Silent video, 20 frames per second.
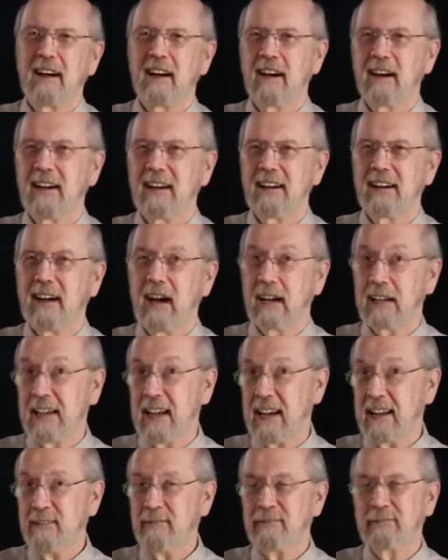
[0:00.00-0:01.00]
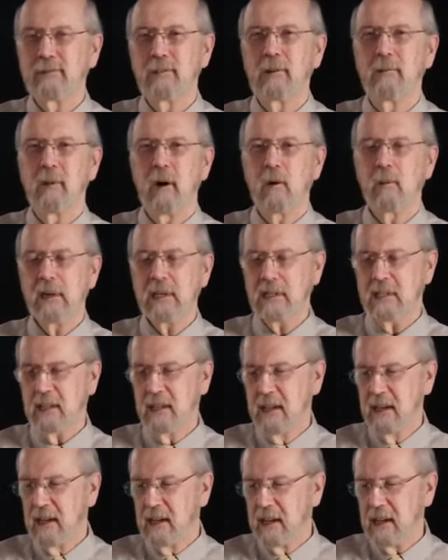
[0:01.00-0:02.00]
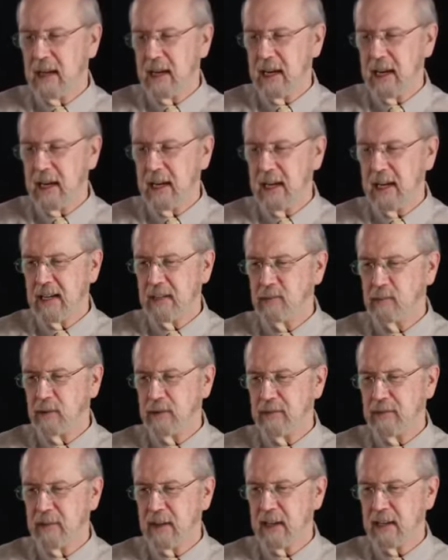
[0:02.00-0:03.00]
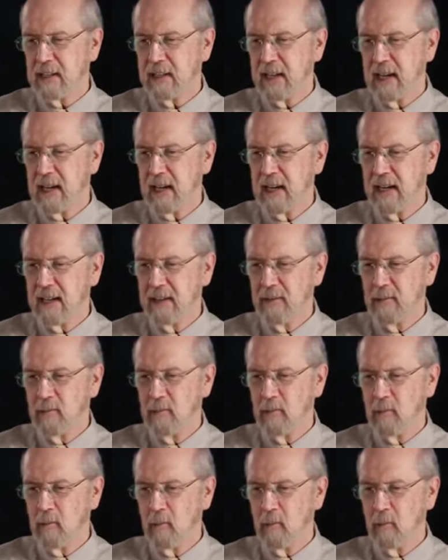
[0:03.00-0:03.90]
again for a moment and reflect on